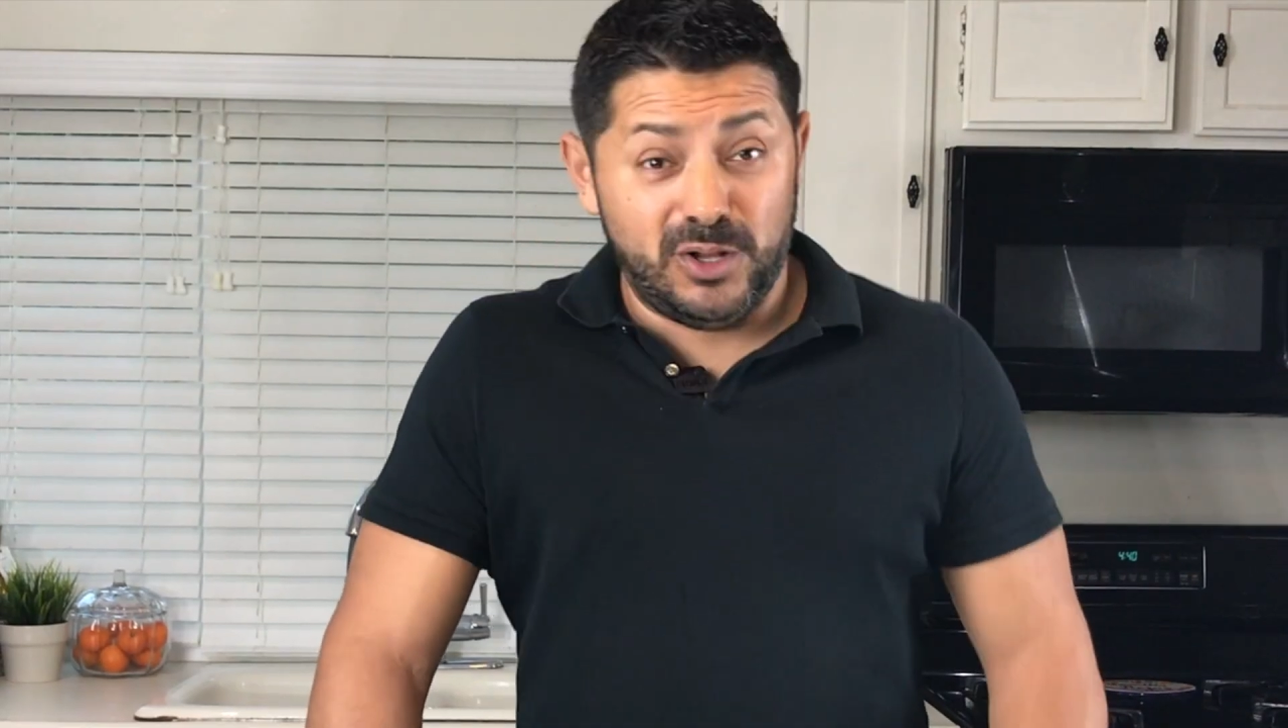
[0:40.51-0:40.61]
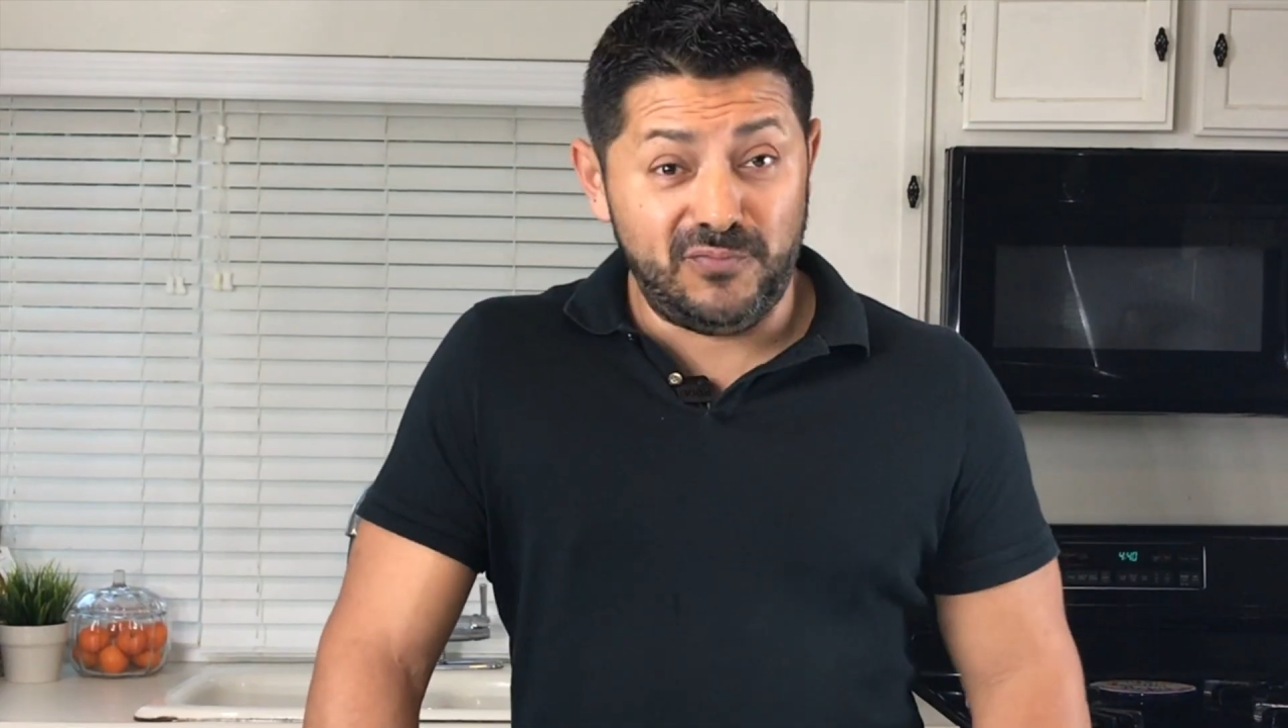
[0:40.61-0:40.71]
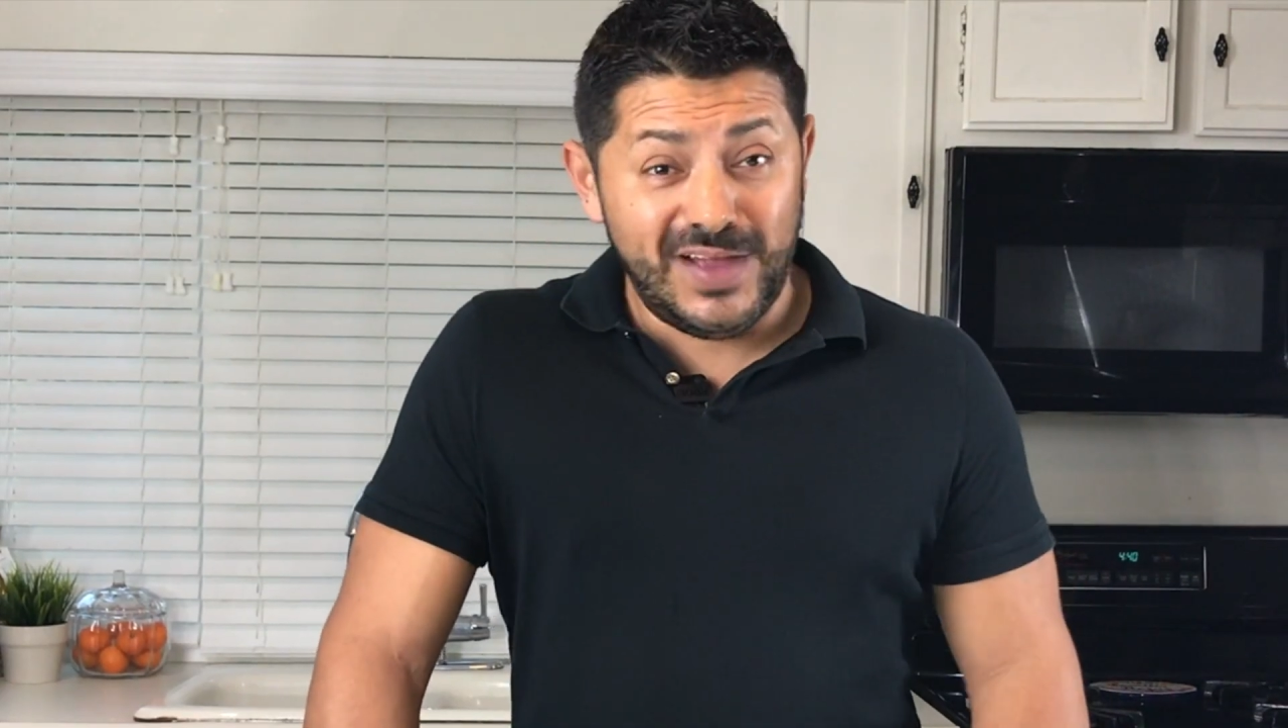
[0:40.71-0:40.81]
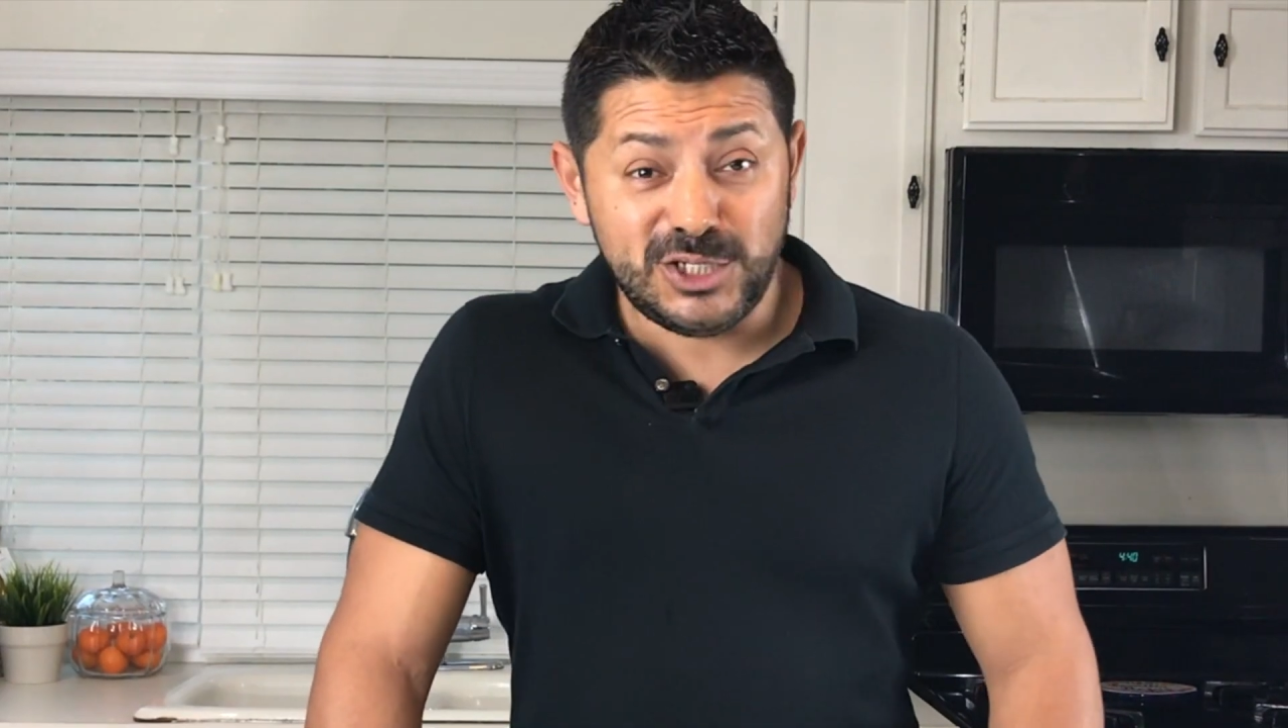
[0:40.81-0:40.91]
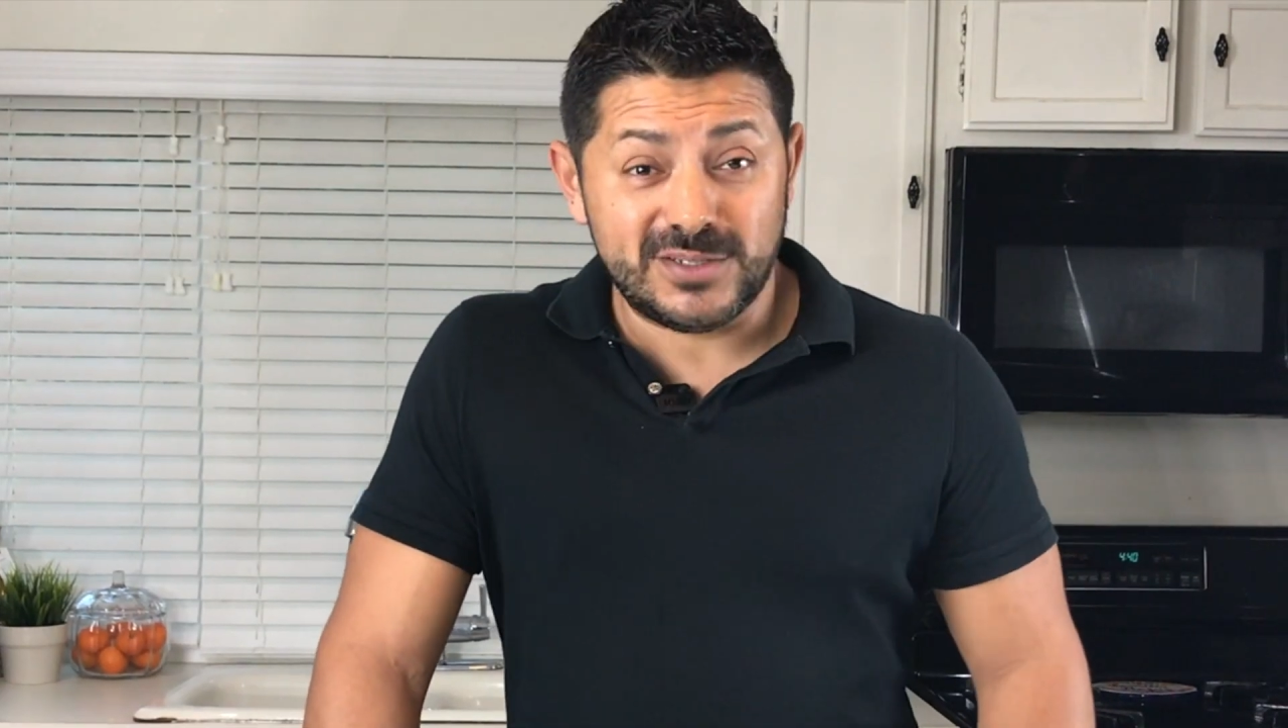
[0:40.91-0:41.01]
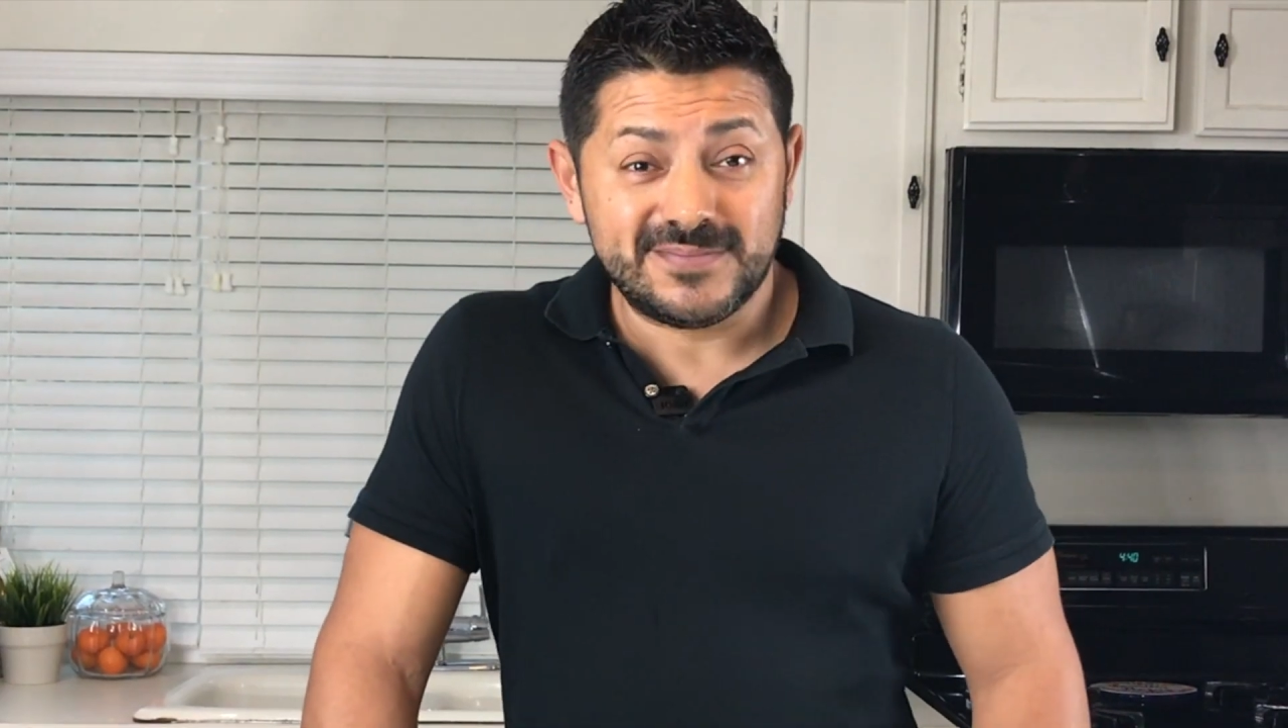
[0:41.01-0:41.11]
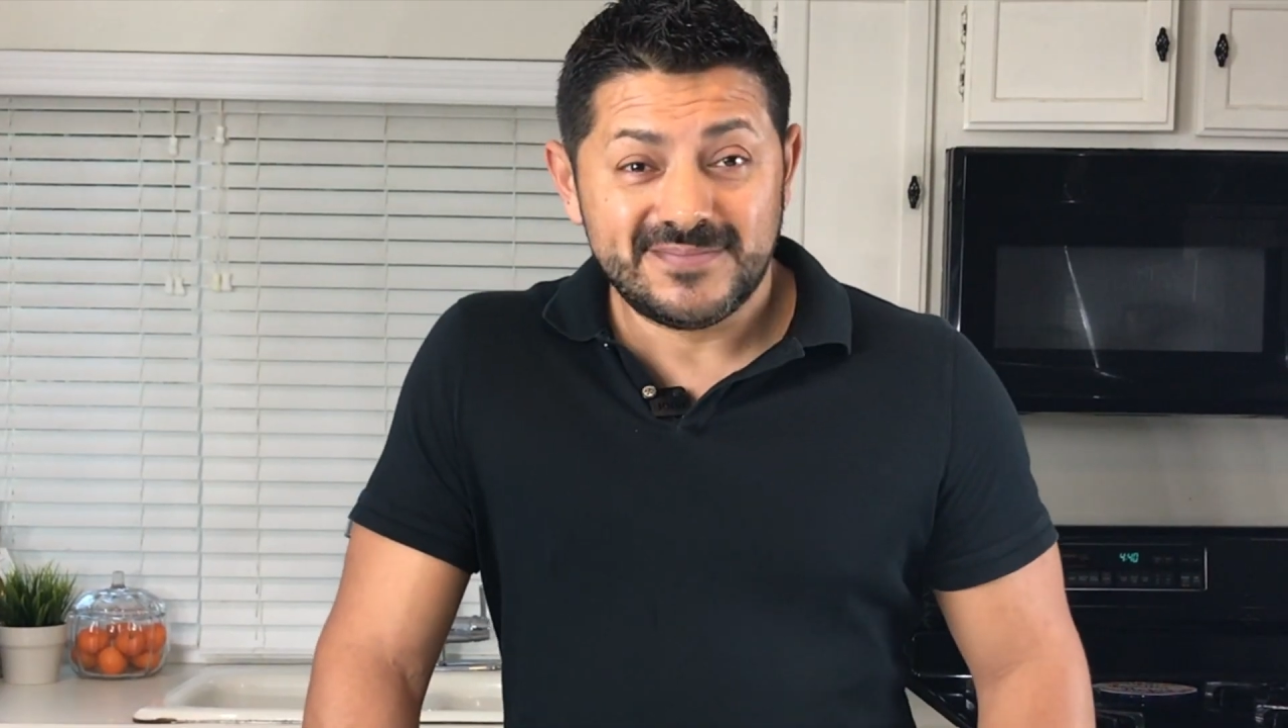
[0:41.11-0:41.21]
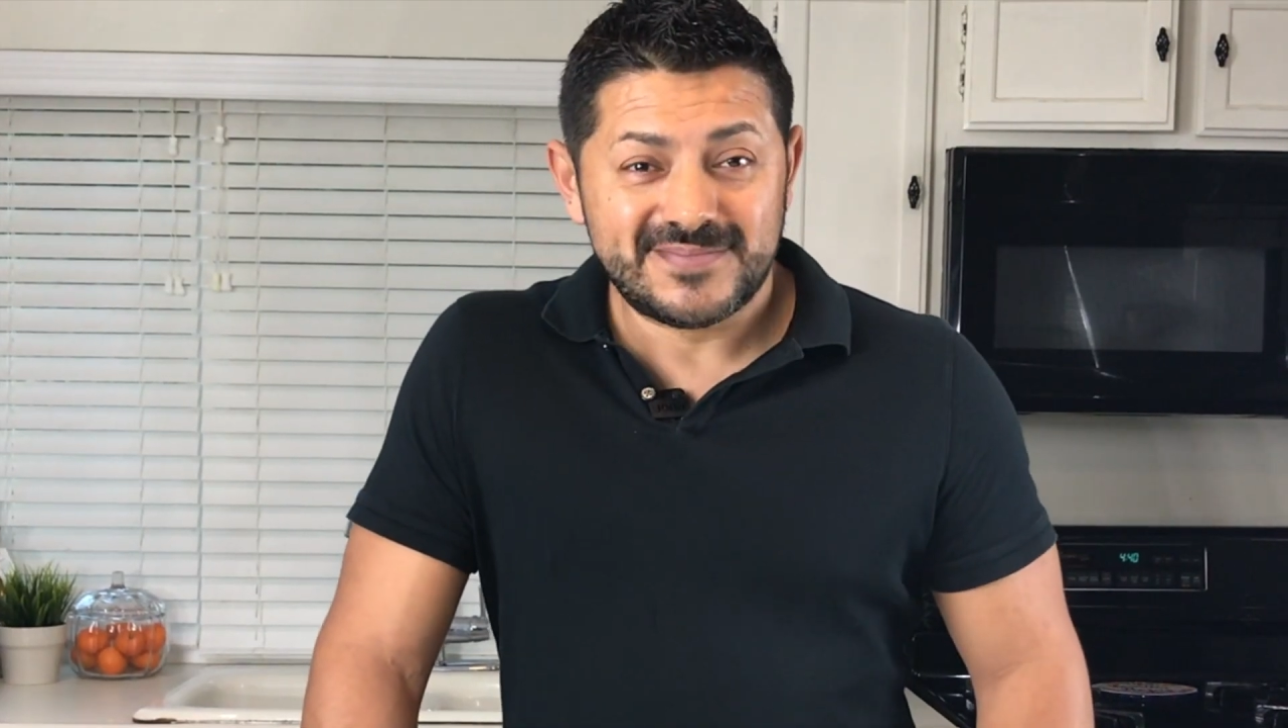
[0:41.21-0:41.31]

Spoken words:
old fashioned